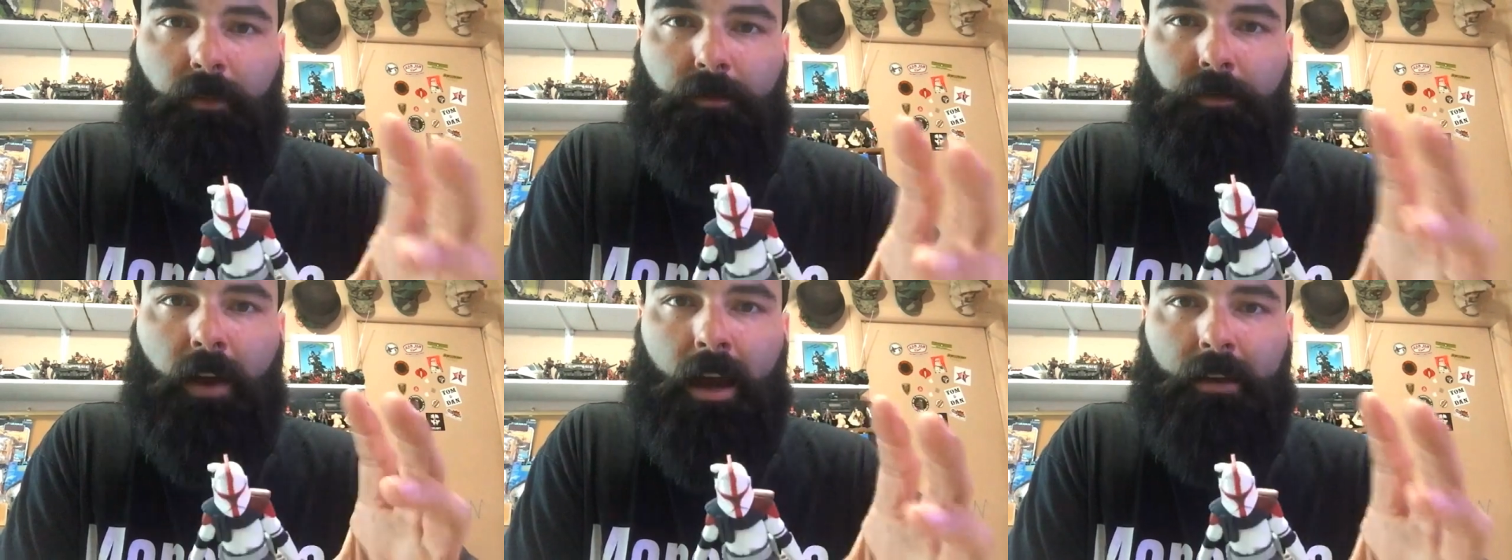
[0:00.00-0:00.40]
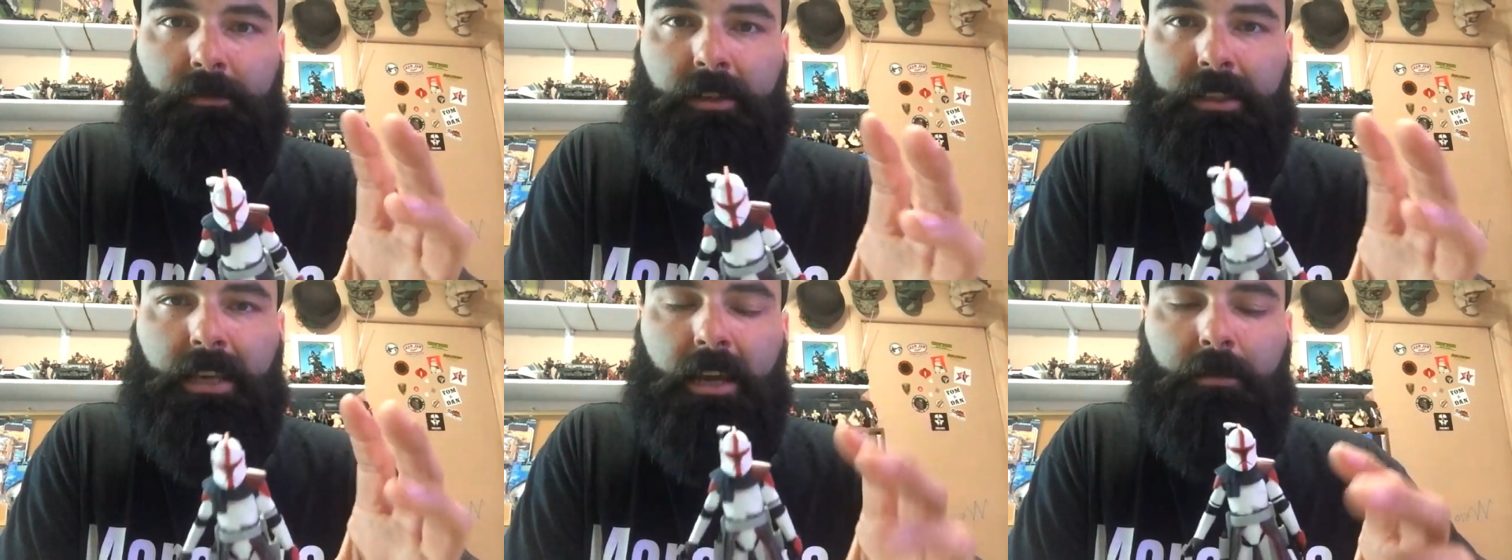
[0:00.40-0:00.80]

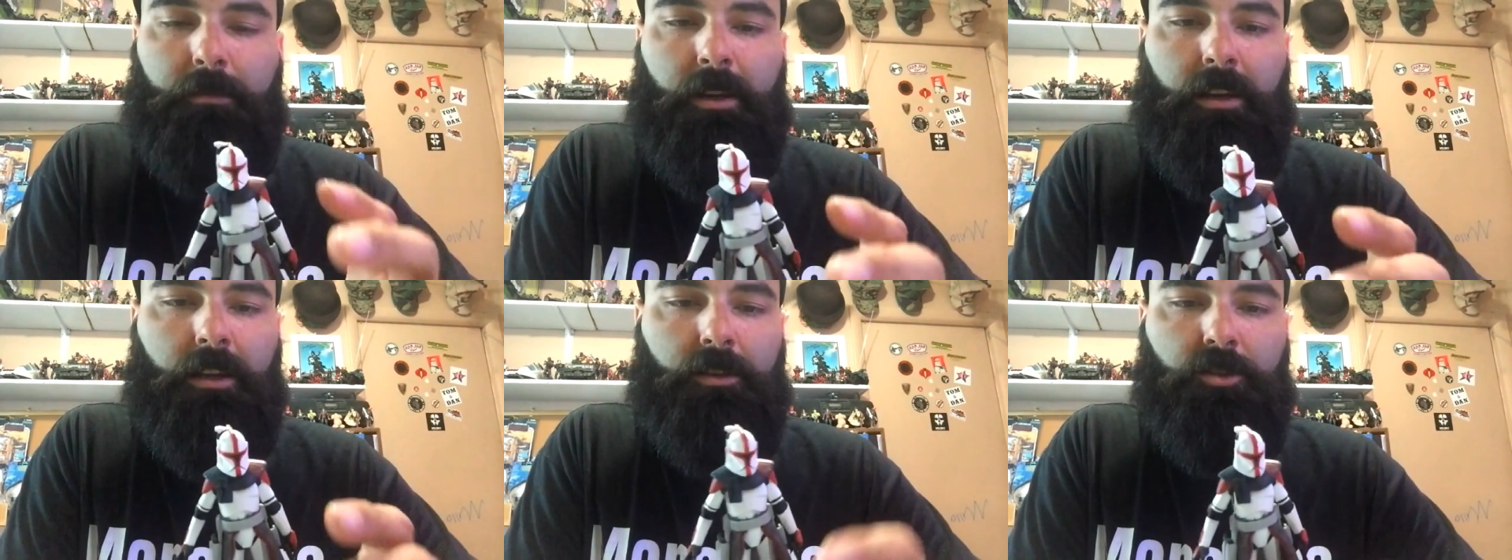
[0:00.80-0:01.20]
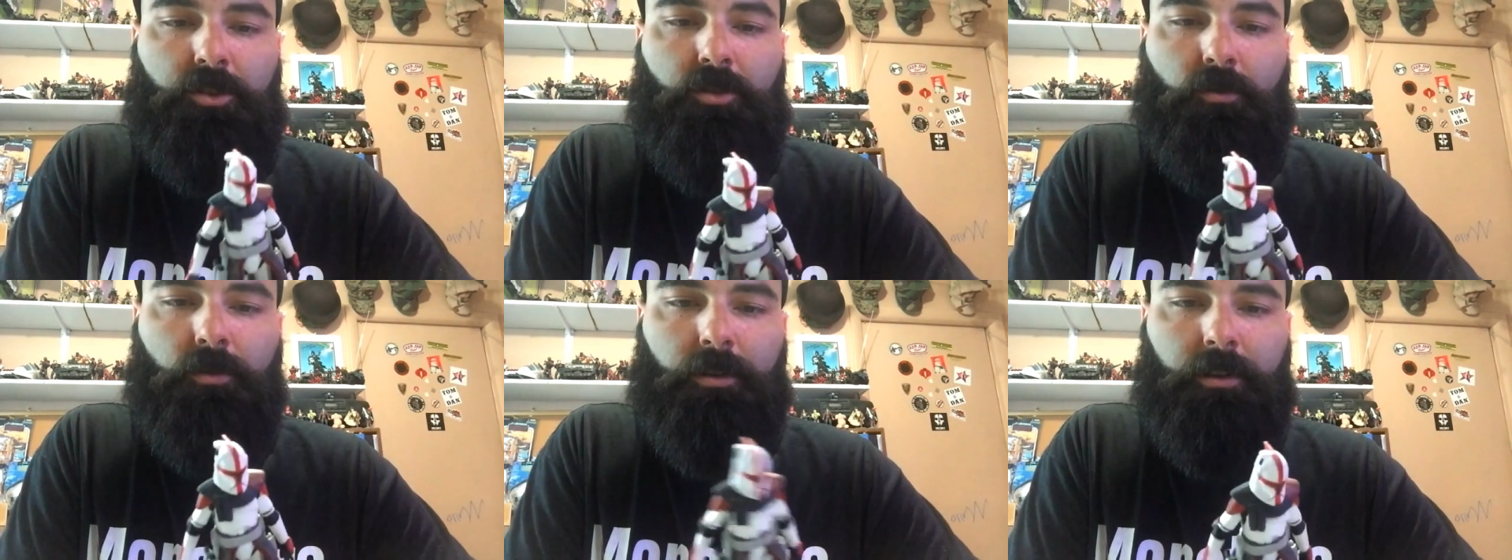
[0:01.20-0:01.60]
5 to 10 minute
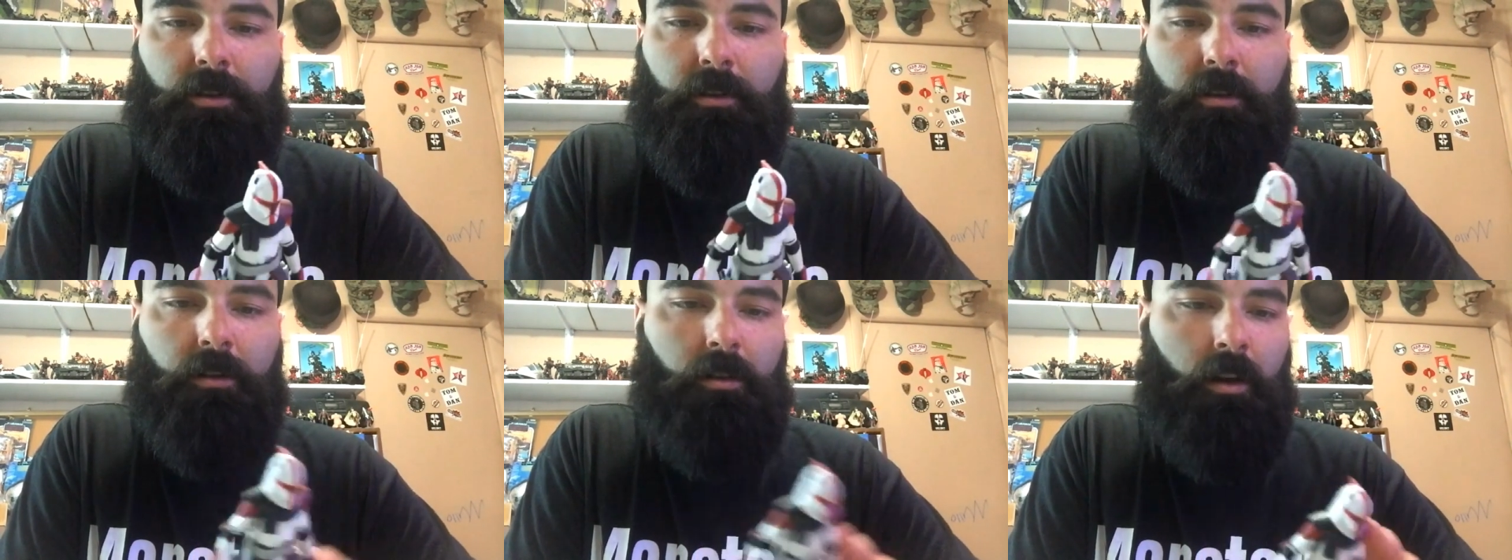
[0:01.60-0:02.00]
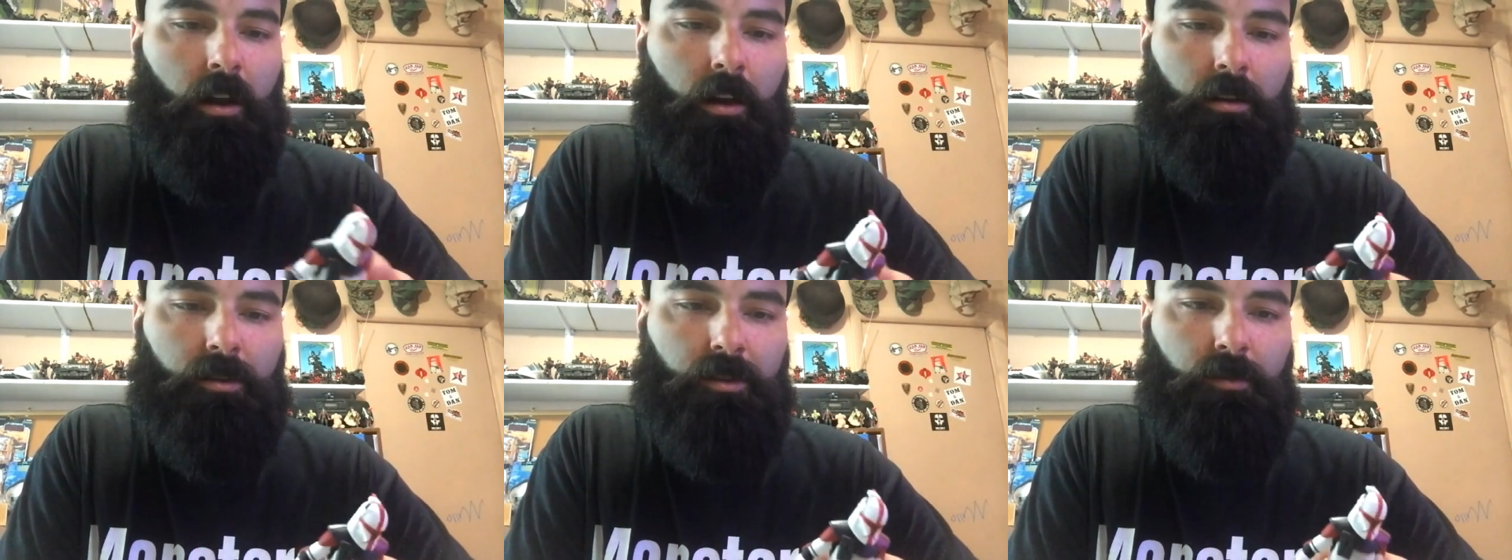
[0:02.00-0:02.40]
short
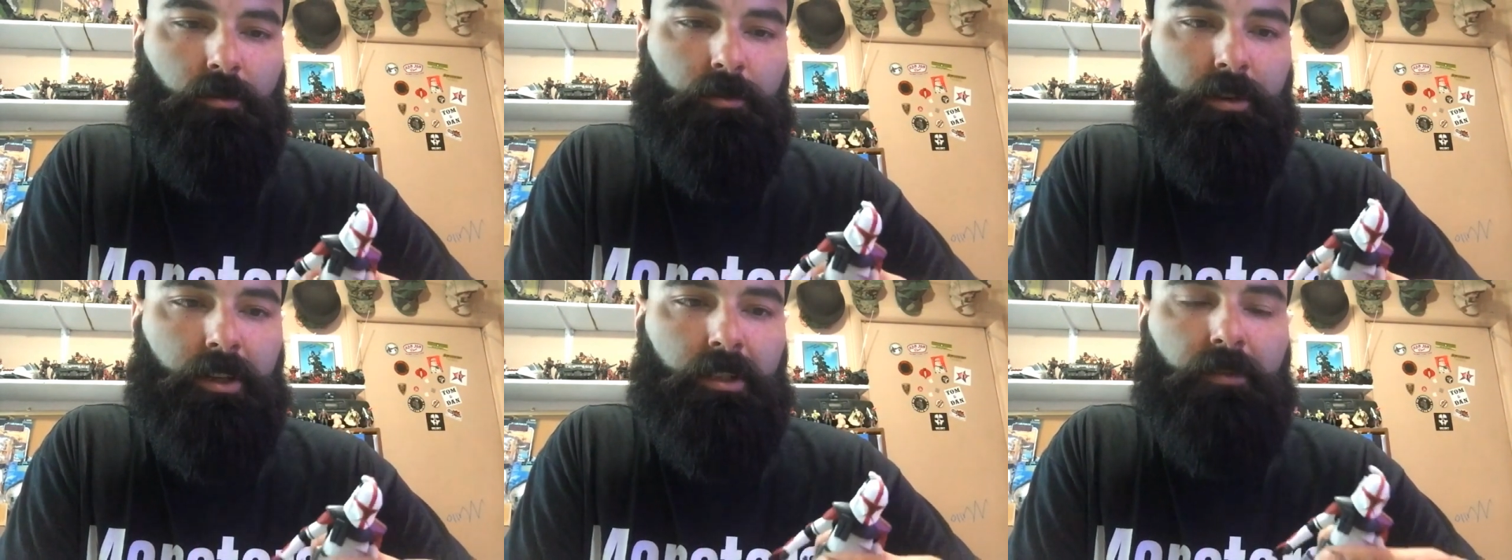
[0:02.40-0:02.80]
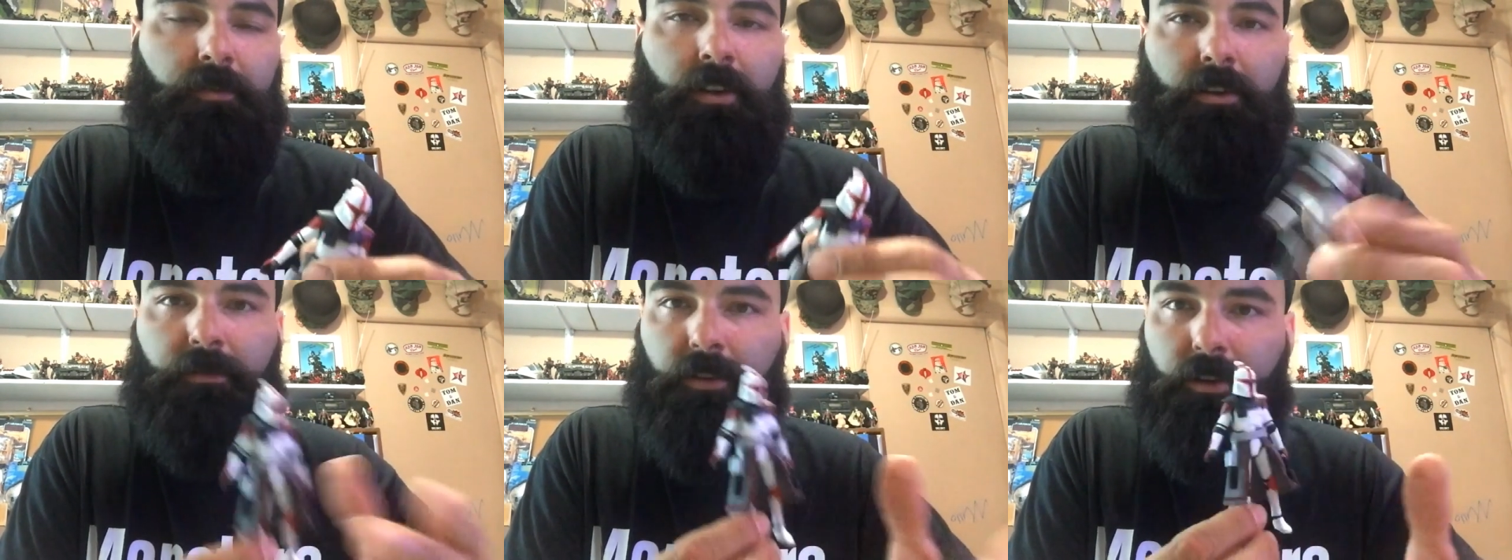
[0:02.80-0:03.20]
stories. The
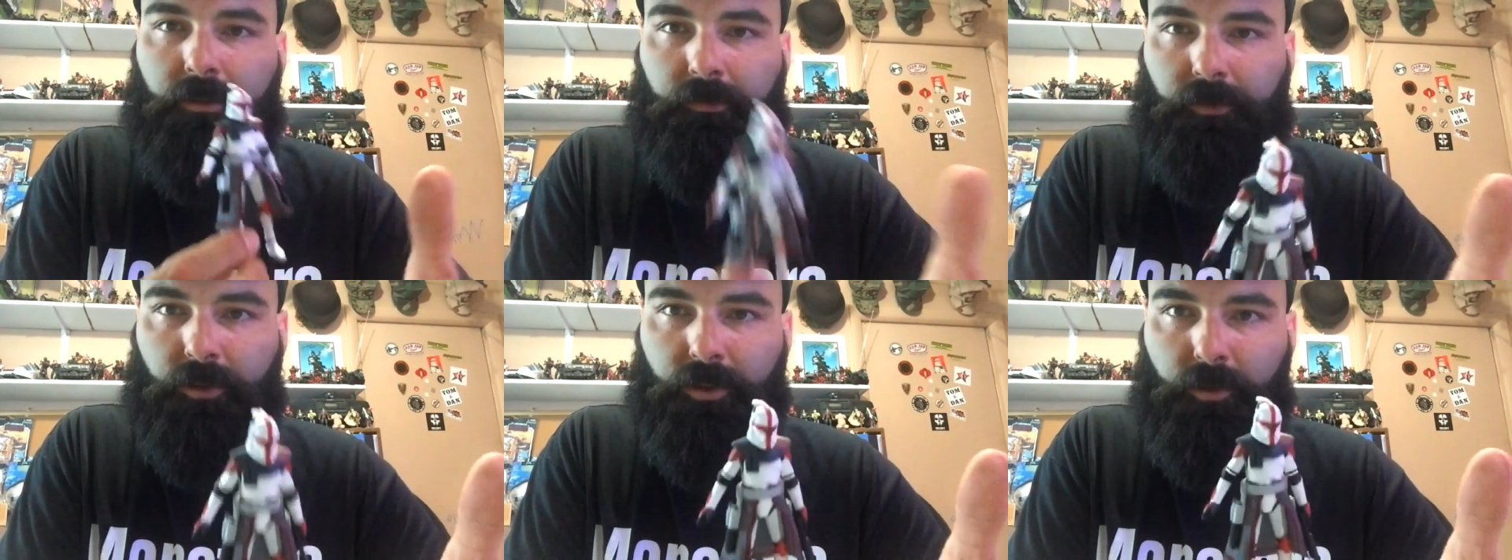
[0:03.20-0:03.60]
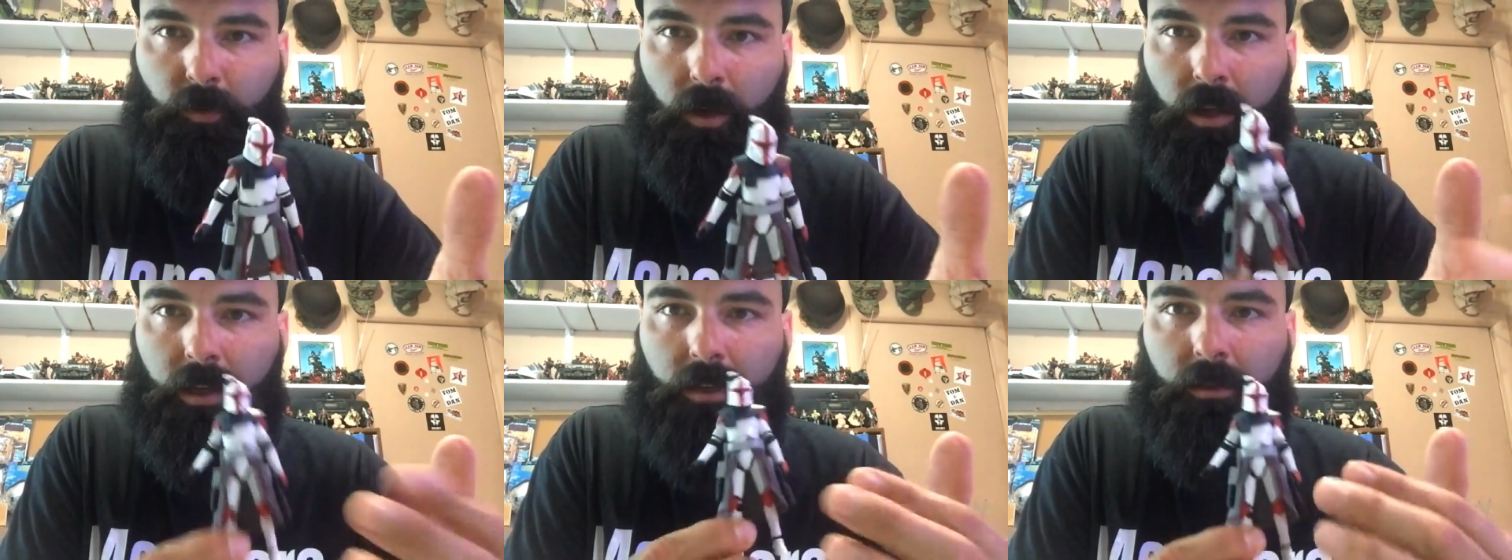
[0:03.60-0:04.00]
very first
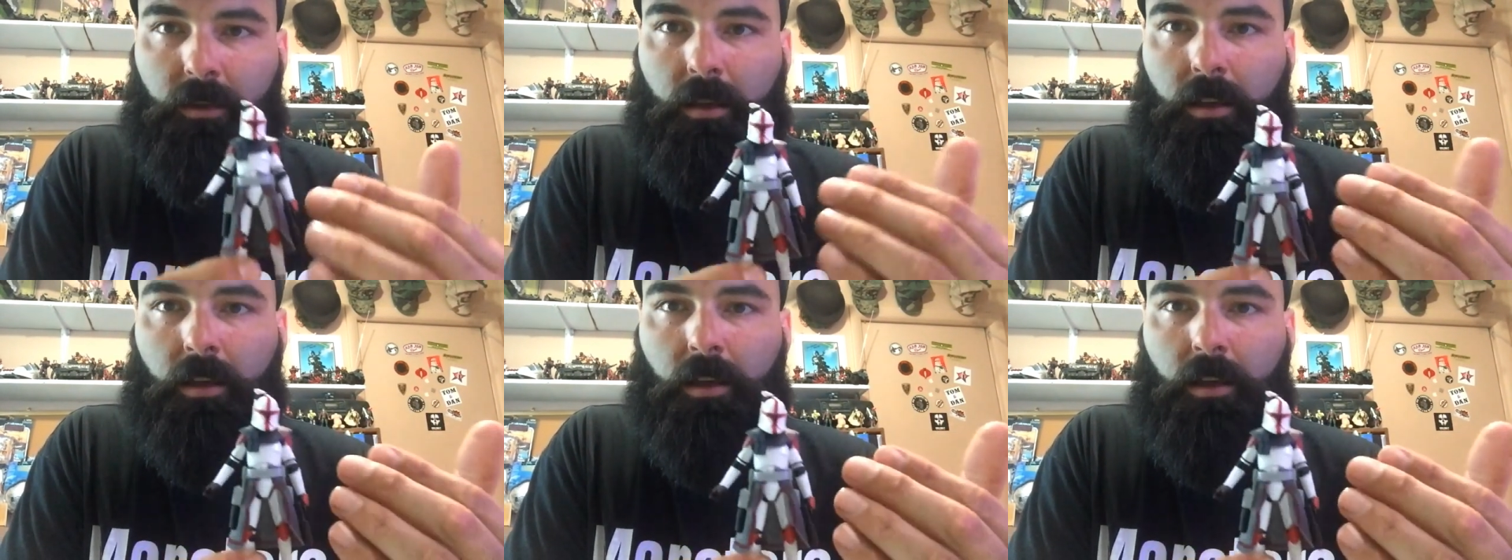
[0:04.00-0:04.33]
one